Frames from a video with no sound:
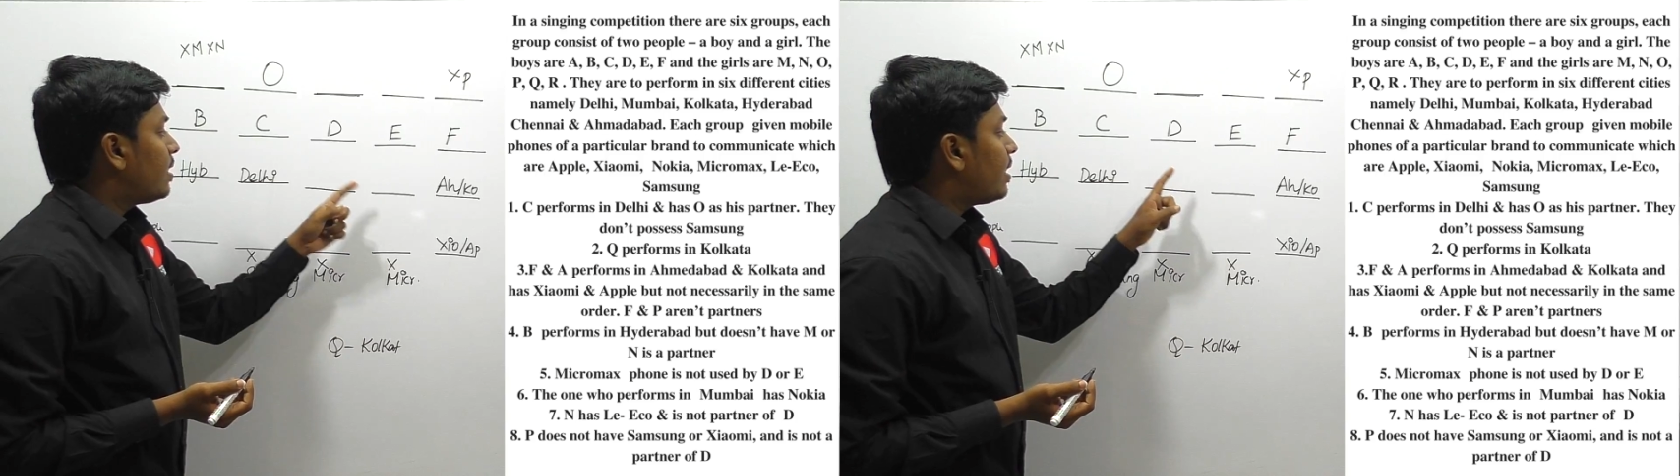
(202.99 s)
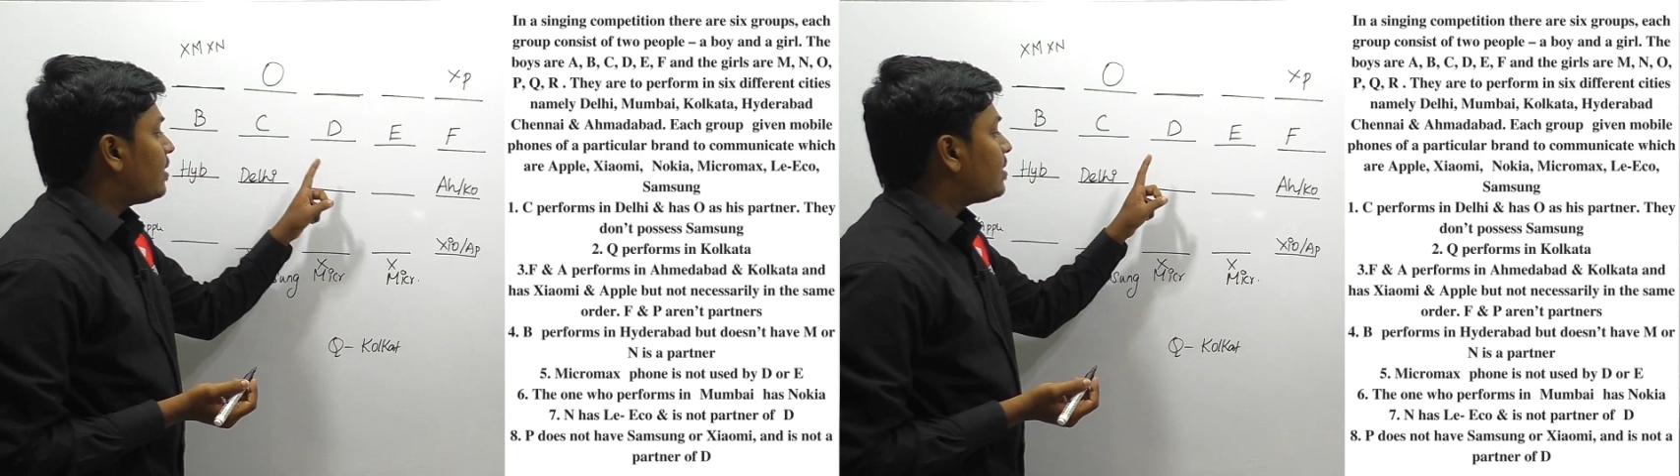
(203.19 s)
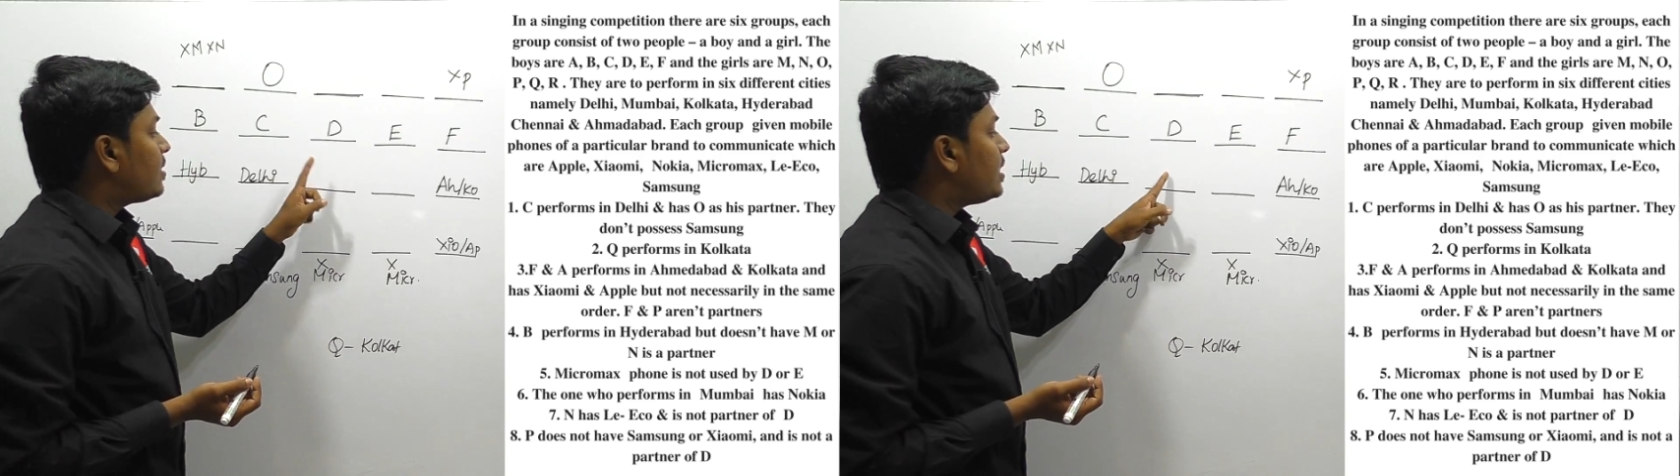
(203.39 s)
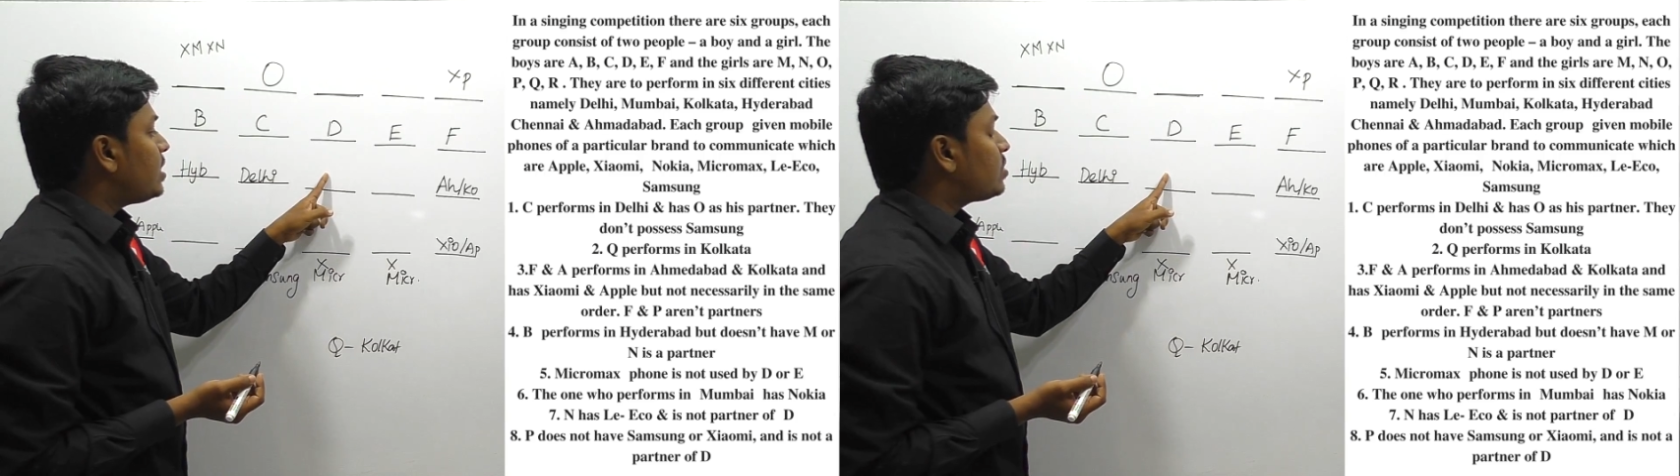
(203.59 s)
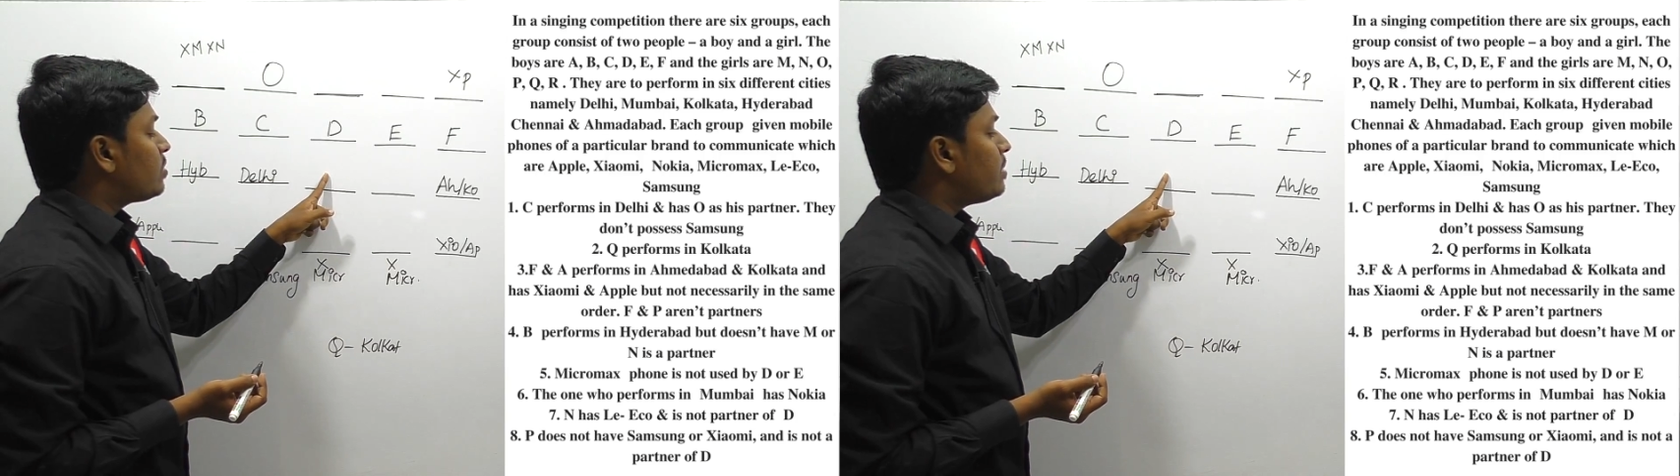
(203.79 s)
Either
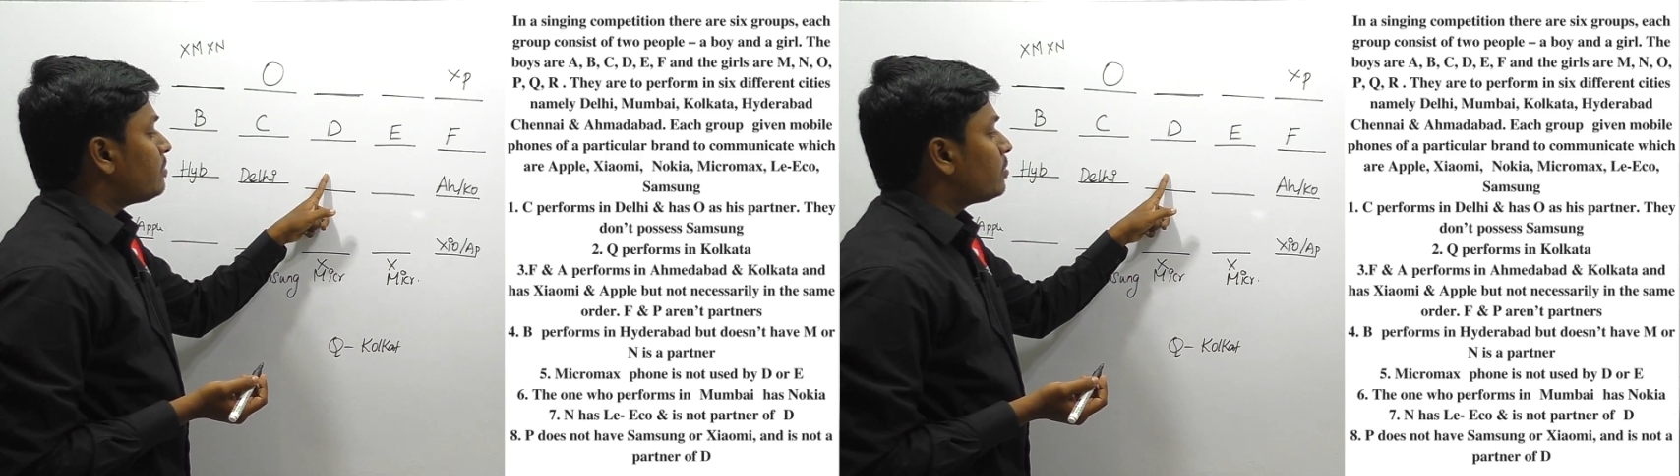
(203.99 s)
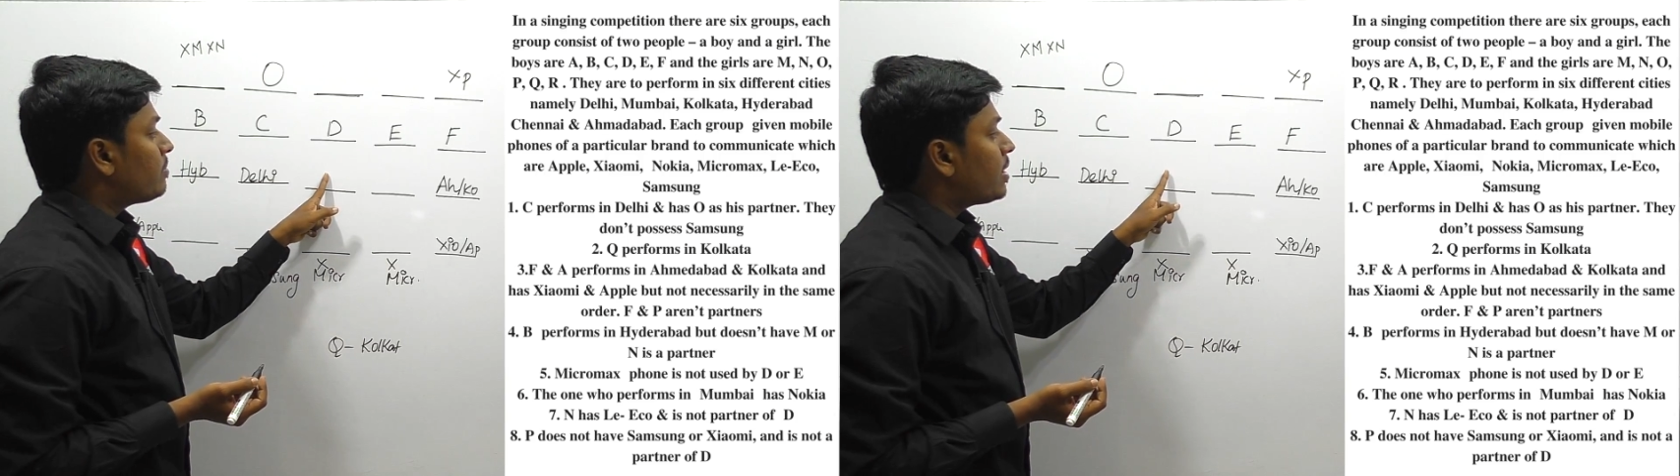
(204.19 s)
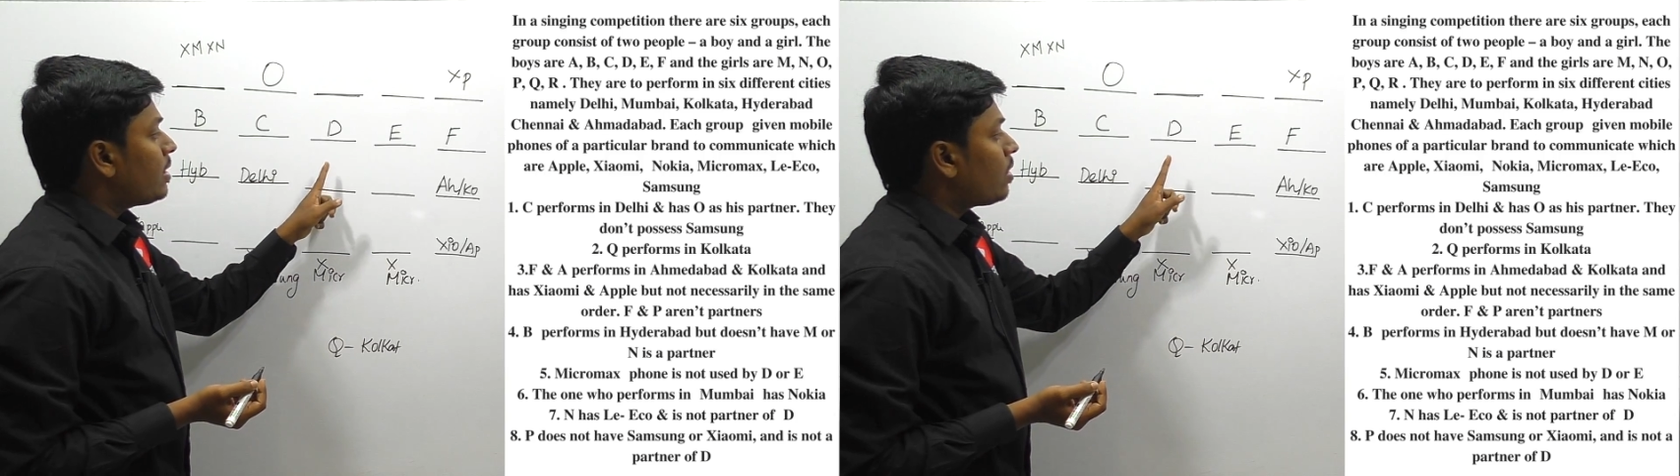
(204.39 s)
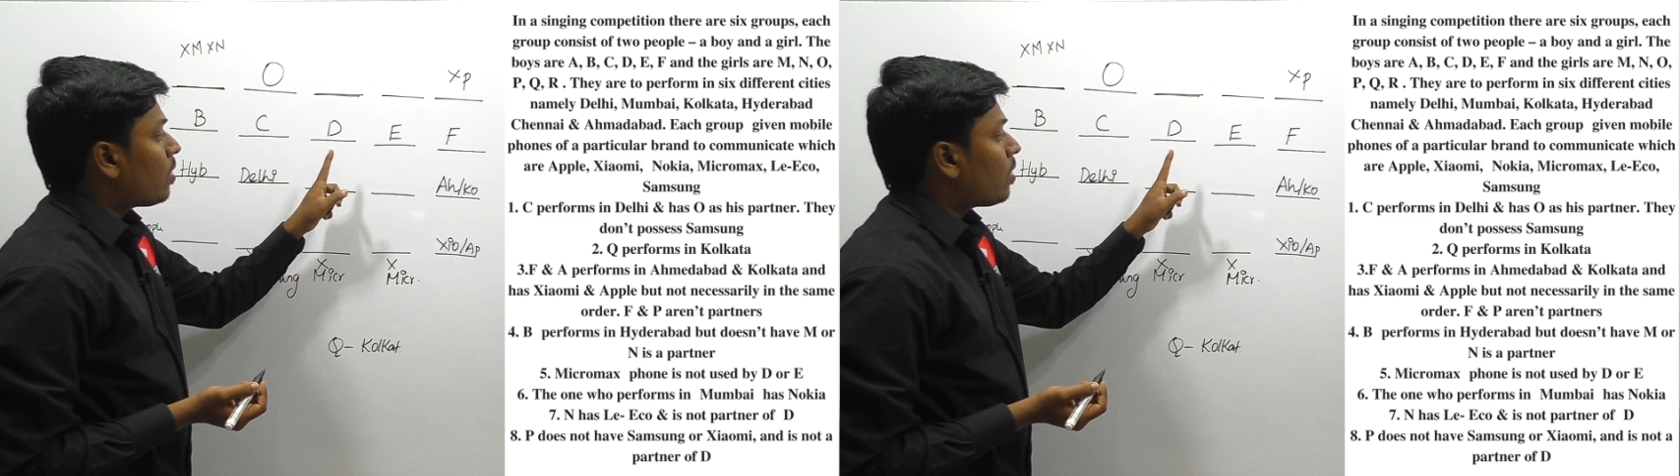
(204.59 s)
D should be Mumbai